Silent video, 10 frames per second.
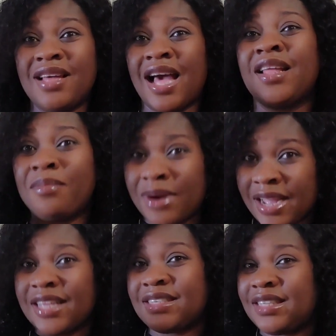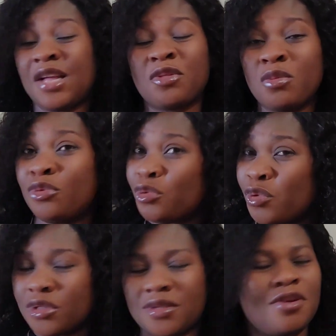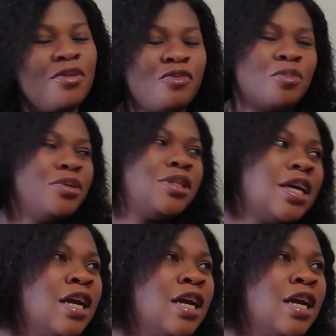Anambra, I guess, stay at home, do what? God forbid.